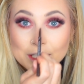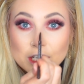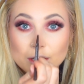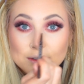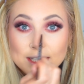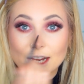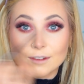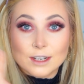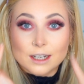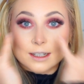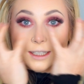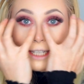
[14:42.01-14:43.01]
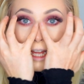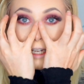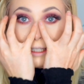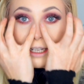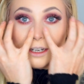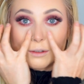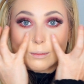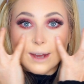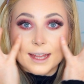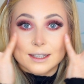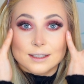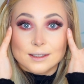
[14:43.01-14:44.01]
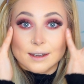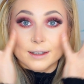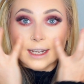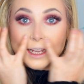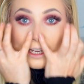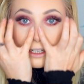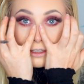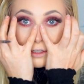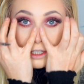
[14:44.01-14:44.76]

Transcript: my nose area because that is kind of where the sun hits